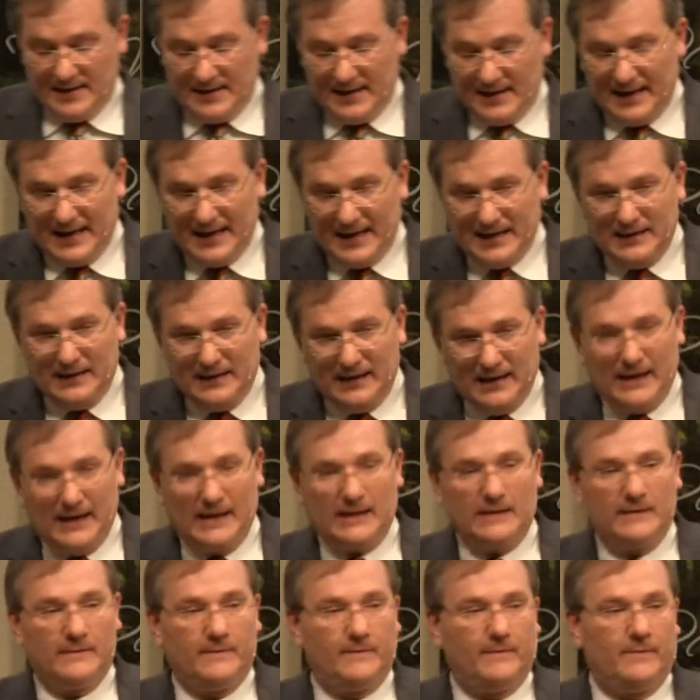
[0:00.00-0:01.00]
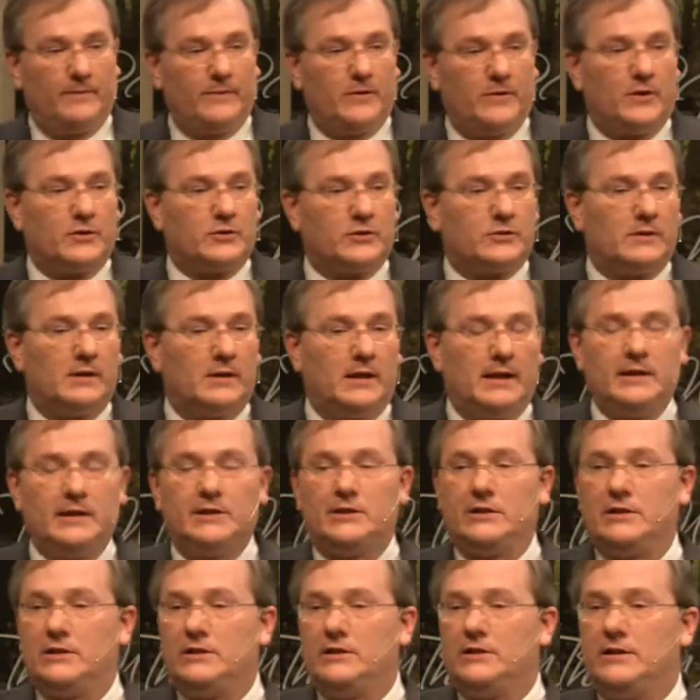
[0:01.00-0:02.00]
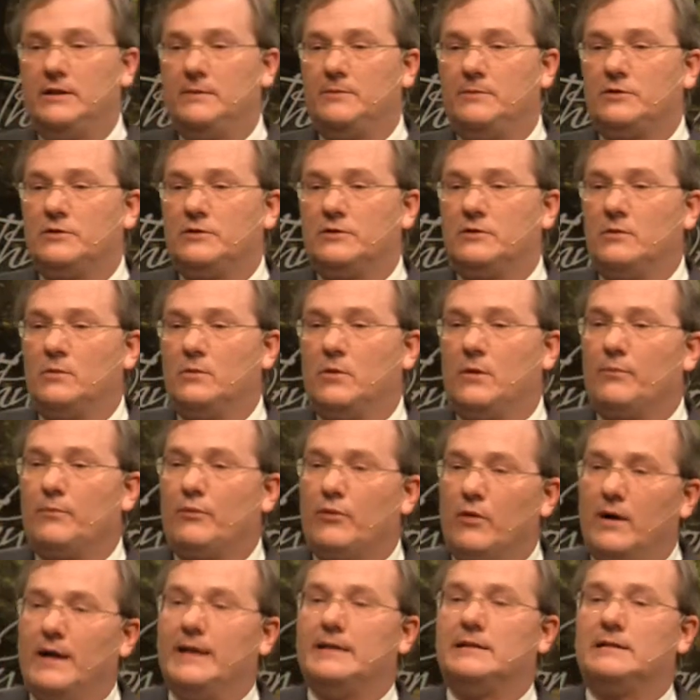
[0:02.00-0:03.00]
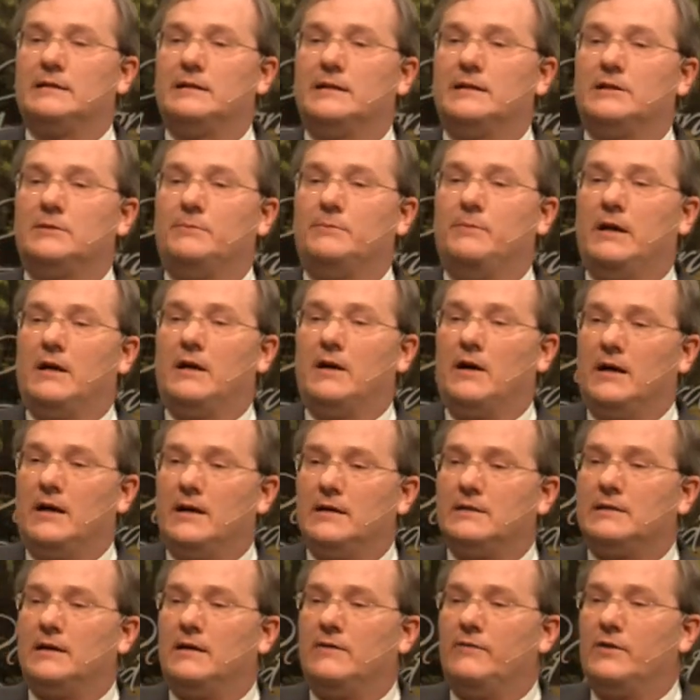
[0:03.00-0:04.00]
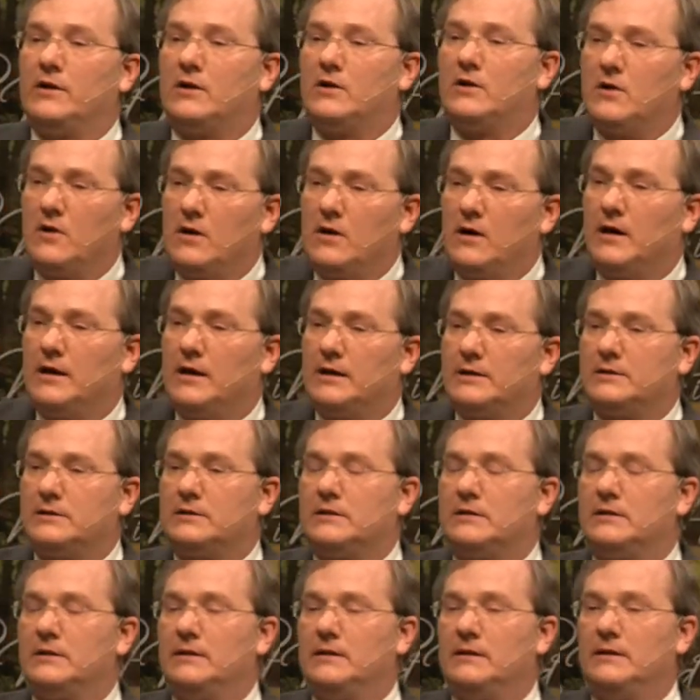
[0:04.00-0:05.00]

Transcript: And yet, those relationships were priceless. Because of the cost,